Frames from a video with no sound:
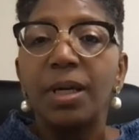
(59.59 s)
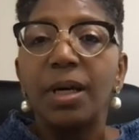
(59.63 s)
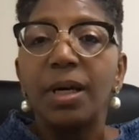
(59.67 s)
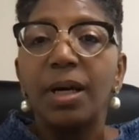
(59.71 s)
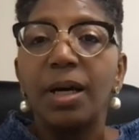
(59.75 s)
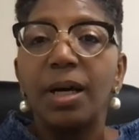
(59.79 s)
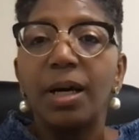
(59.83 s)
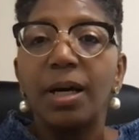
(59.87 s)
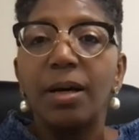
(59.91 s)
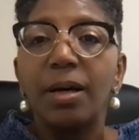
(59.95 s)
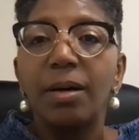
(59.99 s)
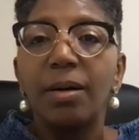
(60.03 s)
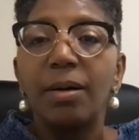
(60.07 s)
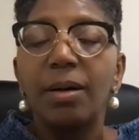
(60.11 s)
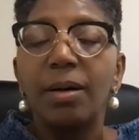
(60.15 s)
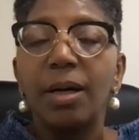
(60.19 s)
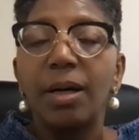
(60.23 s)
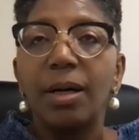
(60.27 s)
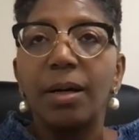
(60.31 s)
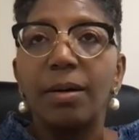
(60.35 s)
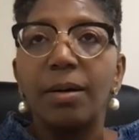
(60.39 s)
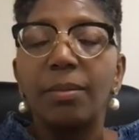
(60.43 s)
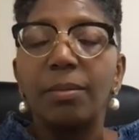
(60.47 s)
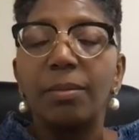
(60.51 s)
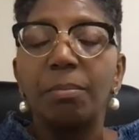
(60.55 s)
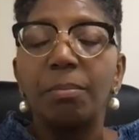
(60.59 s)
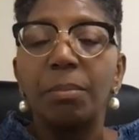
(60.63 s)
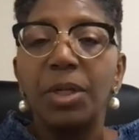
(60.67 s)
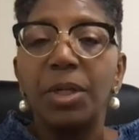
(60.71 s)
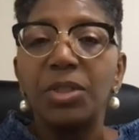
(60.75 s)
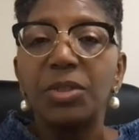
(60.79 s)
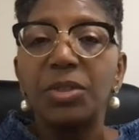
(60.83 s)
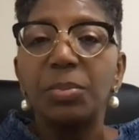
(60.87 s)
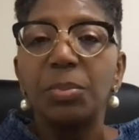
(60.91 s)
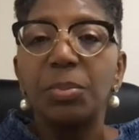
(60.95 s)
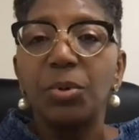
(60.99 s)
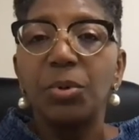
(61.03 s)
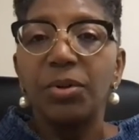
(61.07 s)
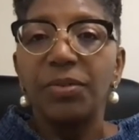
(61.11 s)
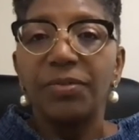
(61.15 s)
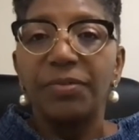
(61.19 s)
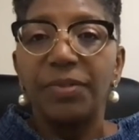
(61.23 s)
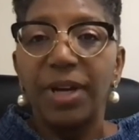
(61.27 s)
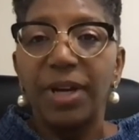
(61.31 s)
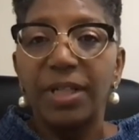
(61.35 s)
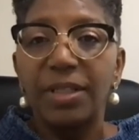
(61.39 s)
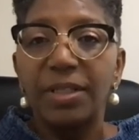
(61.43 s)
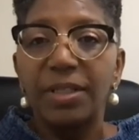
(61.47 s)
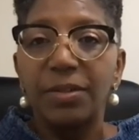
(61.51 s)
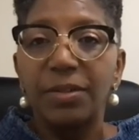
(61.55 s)
much more
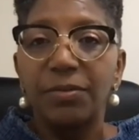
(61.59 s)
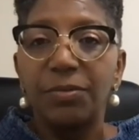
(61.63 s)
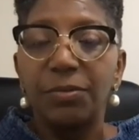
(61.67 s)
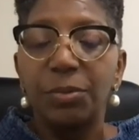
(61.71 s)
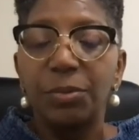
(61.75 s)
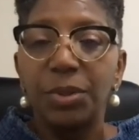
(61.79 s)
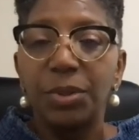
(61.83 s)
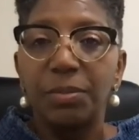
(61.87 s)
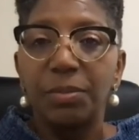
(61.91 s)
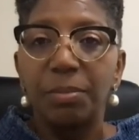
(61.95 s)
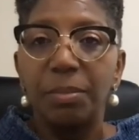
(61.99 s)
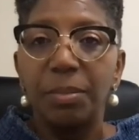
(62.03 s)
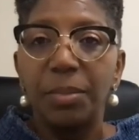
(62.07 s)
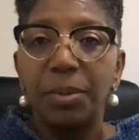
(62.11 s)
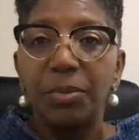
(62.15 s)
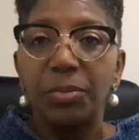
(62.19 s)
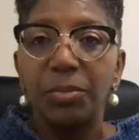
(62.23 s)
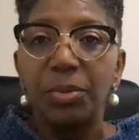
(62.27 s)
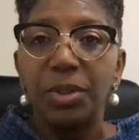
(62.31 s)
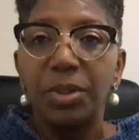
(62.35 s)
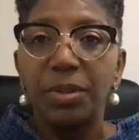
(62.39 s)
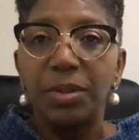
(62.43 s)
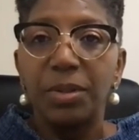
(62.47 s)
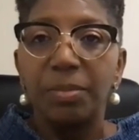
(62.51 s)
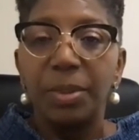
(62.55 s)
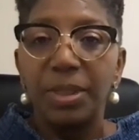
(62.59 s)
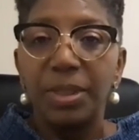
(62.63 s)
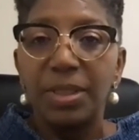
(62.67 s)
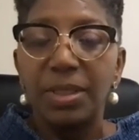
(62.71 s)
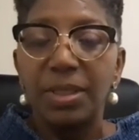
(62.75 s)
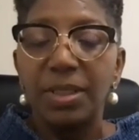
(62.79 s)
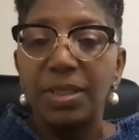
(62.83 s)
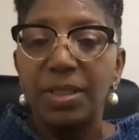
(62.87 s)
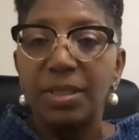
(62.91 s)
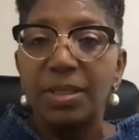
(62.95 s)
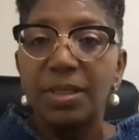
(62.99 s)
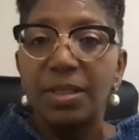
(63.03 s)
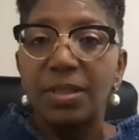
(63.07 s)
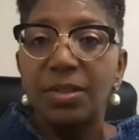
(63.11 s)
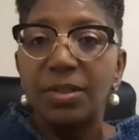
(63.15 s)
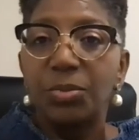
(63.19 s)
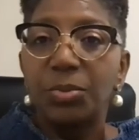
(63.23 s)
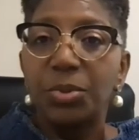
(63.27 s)
effective with businesses.